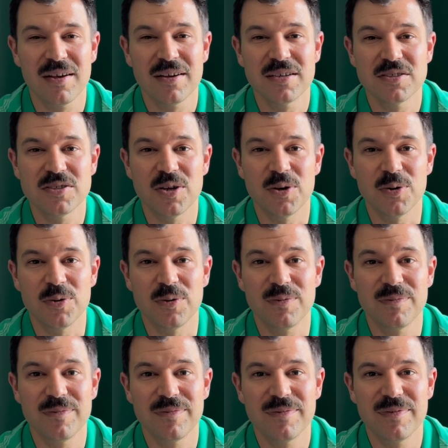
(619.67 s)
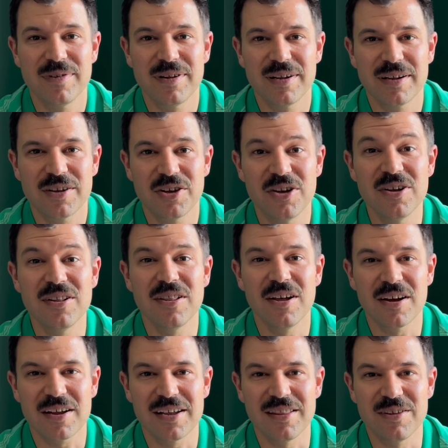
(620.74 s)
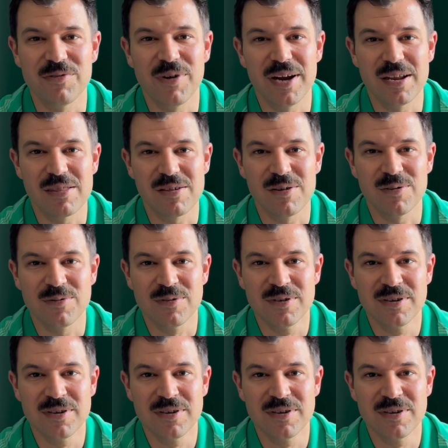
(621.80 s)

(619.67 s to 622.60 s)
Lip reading: So good luck in the red zone.